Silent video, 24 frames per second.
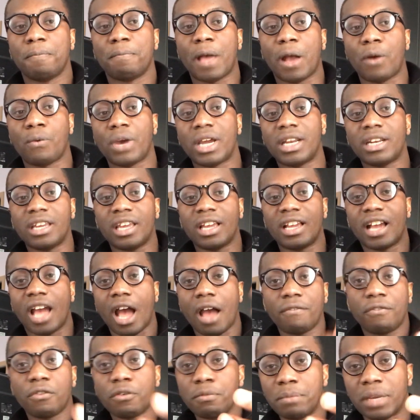But when a
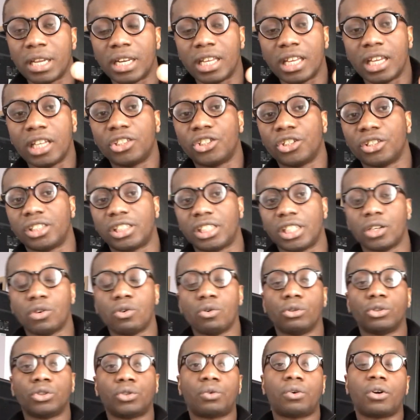government agency
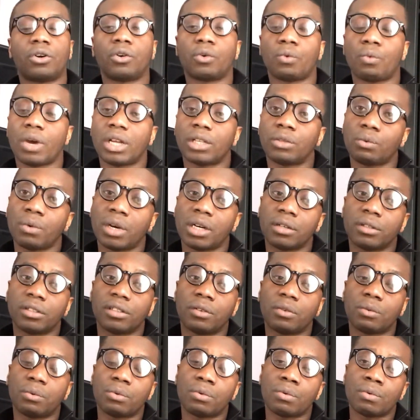goes wrong,
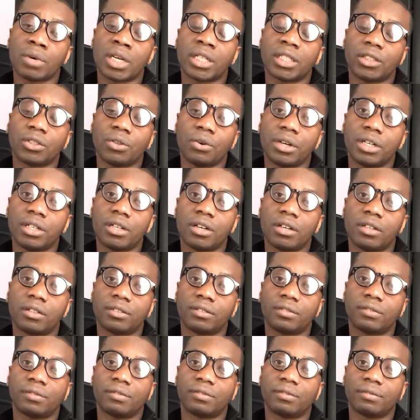what is going
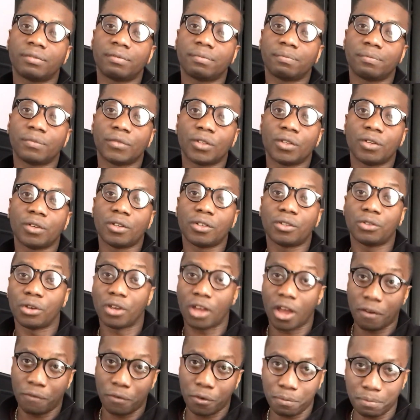on? The
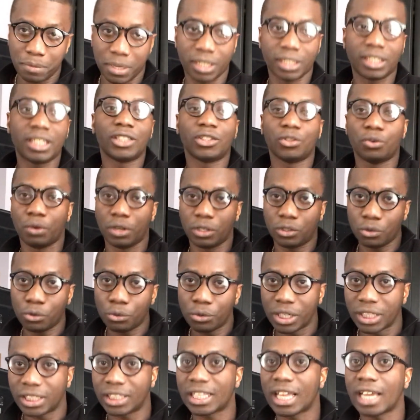government is going to
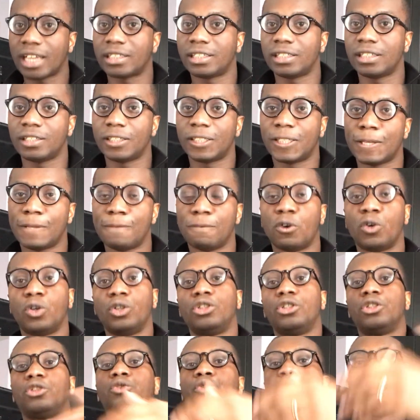raise taxes in
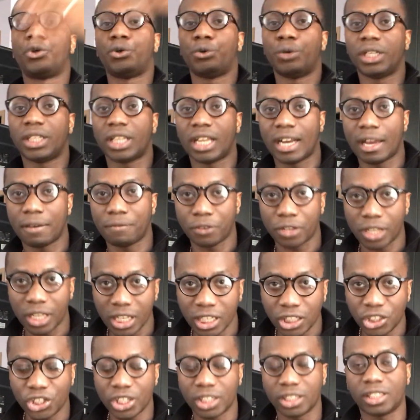order to create another
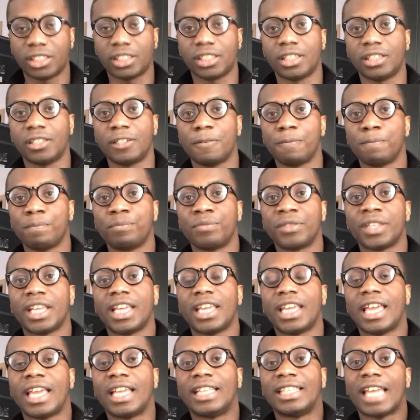agency,
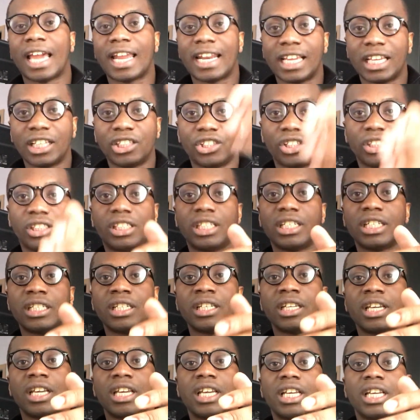and that
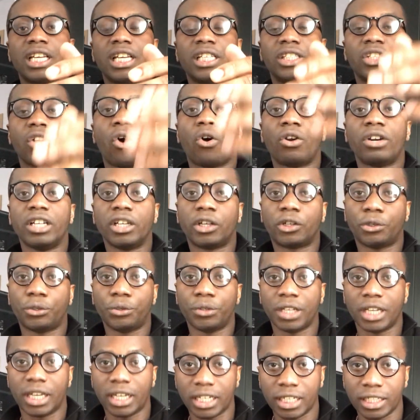agency is only
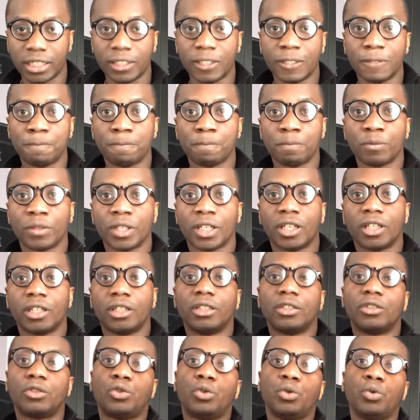created
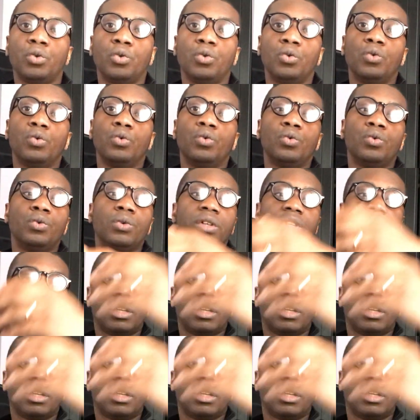to